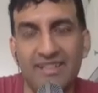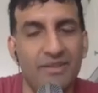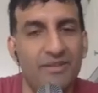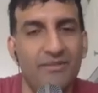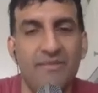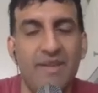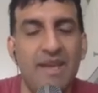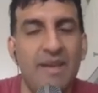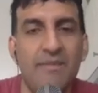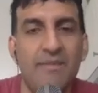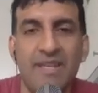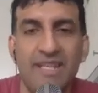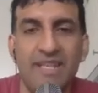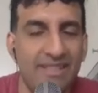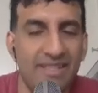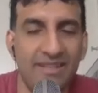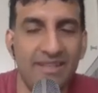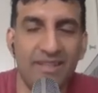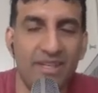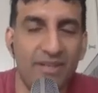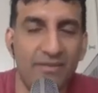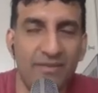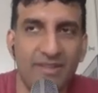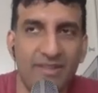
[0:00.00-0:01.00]
maybe
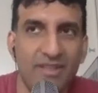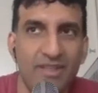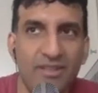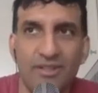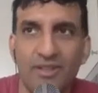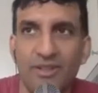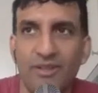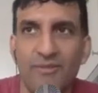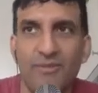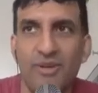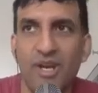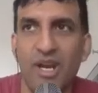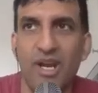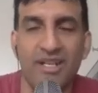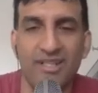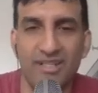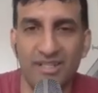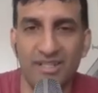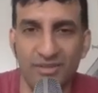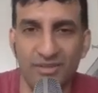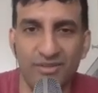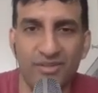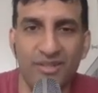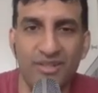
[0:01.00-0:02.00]
even if it's not your own
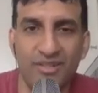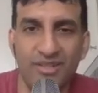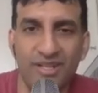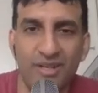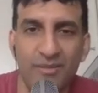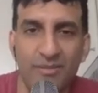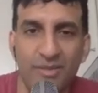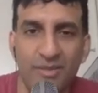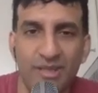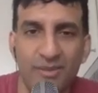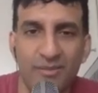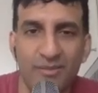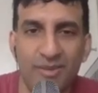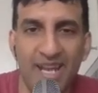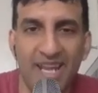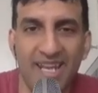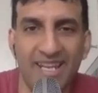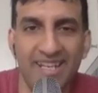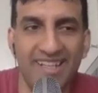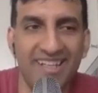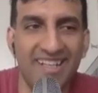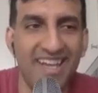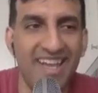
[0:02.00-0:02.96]
product, you're trying to build a brand.